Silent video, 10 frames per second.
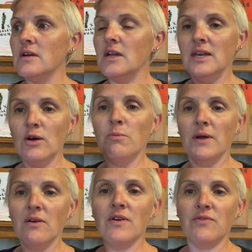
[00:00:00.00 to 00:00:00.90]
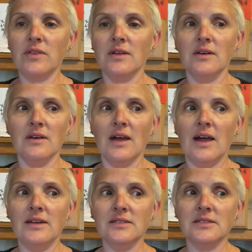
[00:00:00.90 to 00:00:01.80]
a little bit of everything,
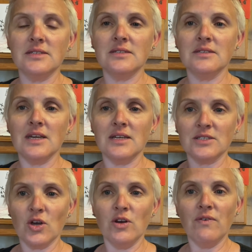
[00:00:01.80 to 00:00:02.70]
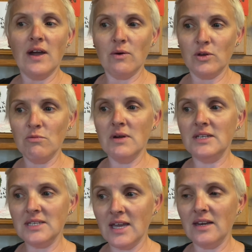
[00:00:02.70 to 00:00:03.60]
and that's kind of how you
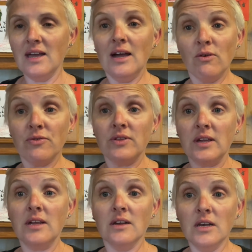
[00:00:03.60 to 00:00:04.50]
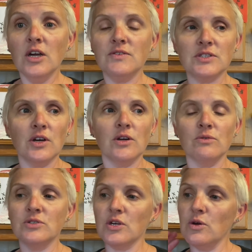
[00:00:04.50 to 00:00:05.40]
maintain a healthy
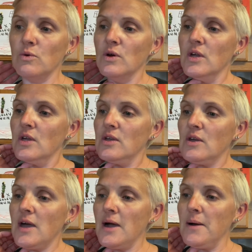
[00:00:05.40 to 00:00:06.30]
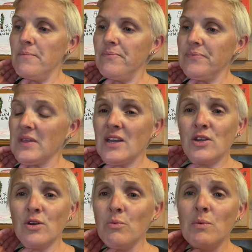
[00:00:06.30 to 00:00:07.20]
lifestyle. So and
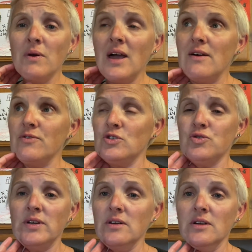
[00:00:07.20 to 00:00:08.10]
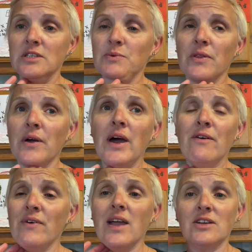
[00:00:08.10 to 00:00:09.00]
you know, we will have treat nights where they'll
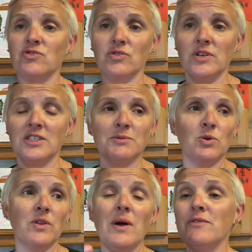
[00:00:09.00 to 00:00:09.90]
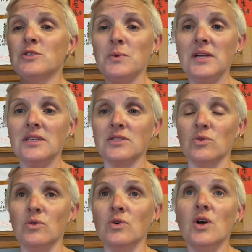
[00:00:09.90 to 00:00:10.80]
have extra crisps or they'll have sweets
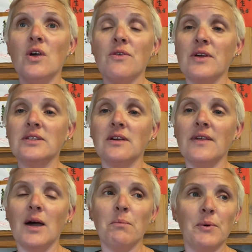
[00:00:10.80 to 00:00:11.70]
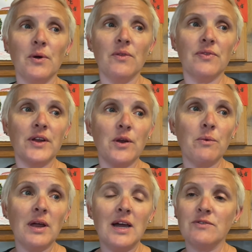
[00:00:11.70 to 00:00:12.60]
or things like that, but they
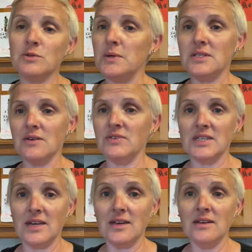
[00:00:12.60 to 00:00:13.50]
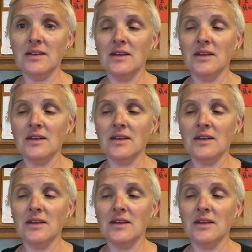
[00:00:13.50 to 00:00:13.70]
don't have sweets every day.